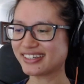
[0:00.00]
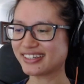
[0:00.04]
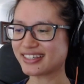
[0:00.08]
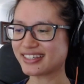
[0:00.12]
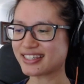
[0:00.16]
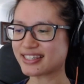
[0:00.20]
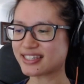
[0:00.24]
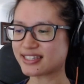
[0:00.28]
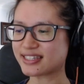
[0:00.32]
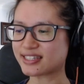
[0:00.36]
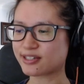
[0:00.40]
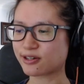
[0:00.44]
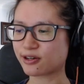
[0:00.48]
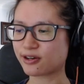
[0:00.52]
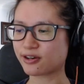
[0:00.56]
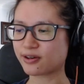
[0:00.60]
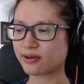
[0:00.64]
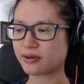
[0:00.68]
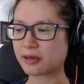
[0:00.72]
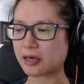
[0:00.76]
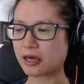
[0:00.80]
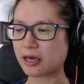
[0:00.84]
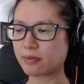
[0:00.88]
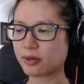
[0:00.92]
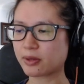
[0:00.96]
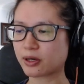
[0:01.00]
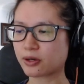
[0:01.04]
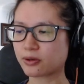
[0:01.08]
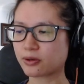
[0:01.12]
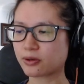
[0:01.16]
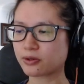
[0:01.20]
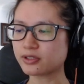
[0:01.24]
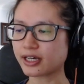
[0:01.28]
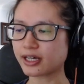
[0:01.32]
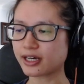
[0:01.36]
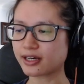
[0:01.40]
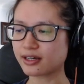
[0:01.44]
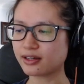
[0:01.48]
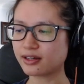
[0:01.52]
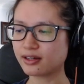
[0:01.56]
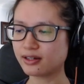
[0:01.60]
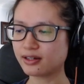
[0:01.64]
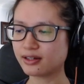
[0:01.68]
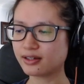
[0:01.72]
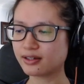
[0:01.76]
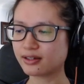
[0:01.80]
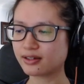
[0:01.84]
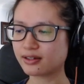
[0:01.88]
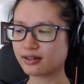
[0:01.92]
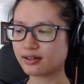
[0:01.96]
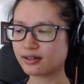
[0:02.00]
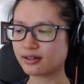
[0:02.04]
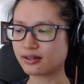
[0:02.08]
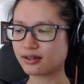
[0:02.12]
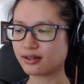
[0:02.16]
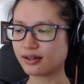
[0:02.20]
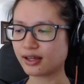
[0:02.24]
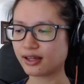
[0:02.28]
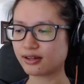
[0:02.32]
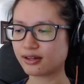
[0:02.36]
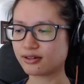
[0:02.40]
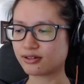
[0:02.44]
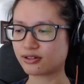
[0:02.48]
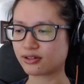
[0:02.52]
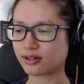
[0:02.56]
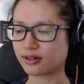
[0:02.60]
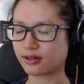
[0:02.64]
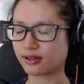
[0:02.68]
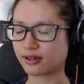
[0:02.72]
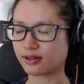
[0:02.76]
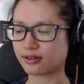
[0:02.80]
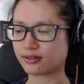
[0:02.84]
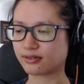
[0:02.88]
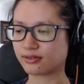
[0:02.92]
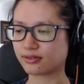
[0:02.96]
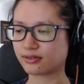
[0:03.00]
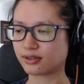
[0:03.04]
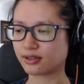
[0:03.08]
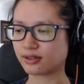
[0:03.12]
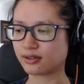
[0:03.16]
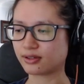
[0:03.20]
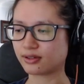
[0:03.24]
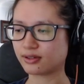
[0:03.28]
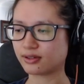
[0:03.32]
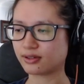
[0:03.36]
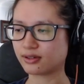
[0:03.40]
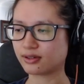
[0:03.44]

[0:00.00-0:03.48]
So keep a cool head and tread carefully.